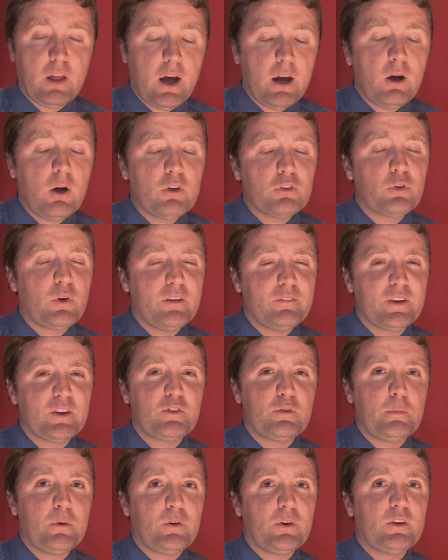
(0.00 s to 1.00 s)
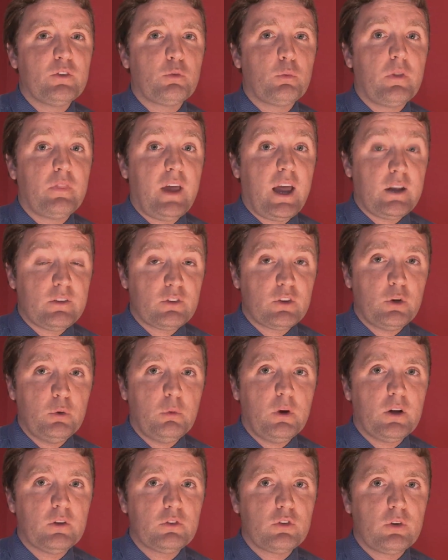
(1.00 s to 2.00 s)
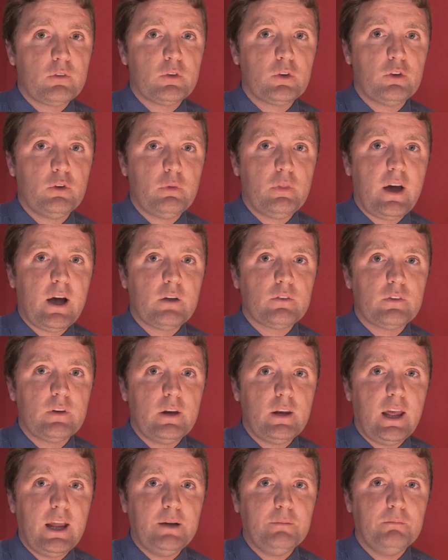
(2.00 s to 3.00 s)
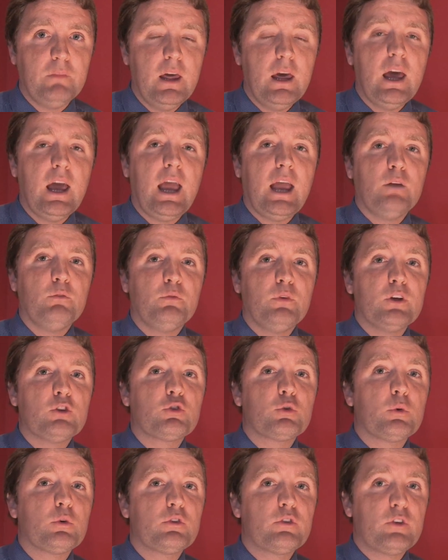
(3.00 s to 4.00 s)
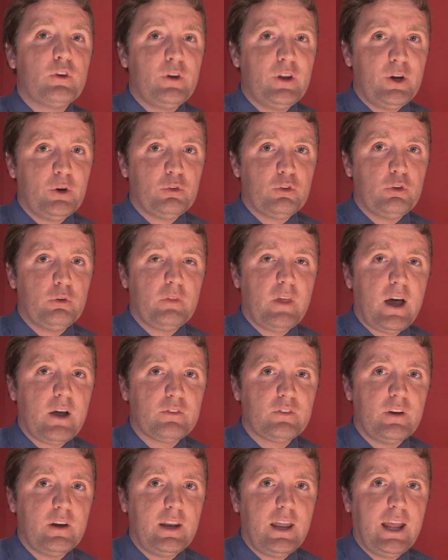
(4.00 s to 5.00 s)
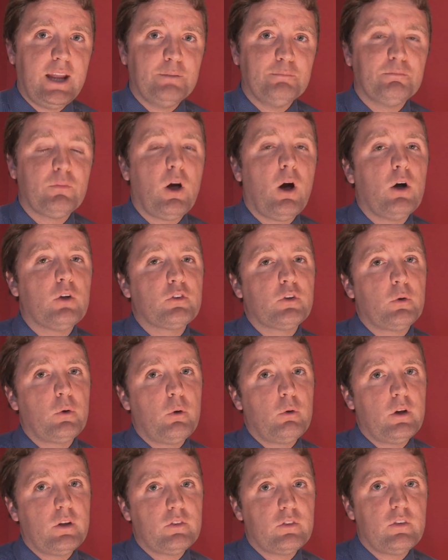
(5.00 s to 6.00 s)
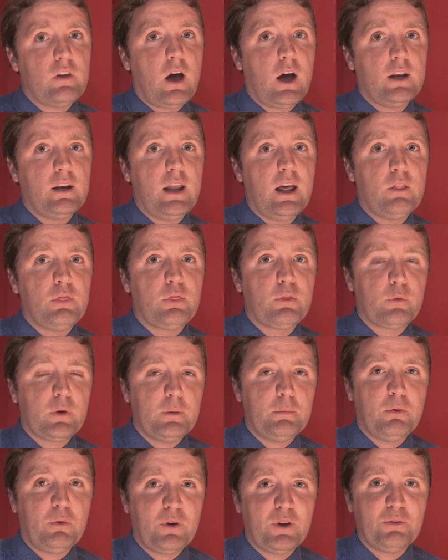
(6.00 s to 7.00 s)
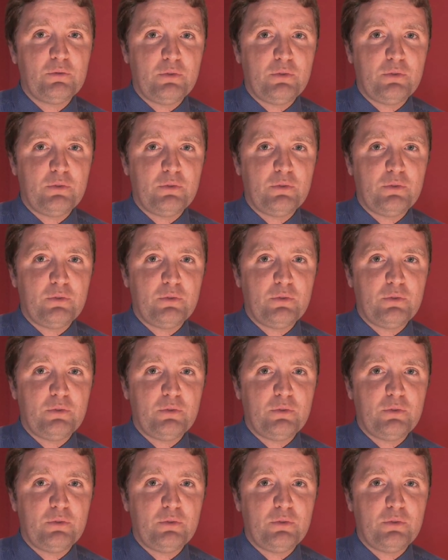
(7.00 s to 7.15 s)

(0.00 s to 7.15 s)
I also have experience with SQL Server 2008 and Visual Studio 2008, also known as .NET 3.5.